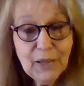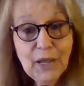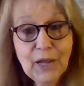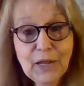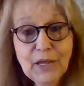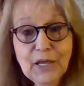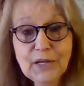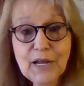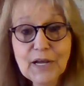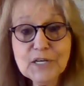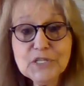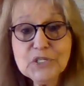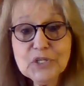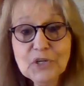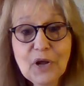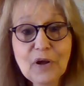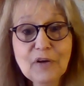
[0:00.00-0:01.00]
a
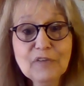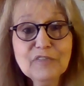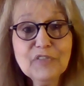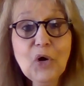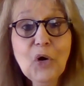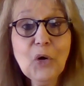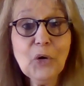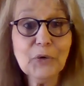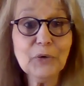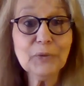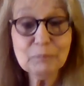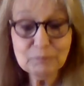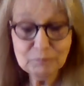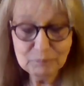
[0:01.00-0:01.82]
connection of the heart.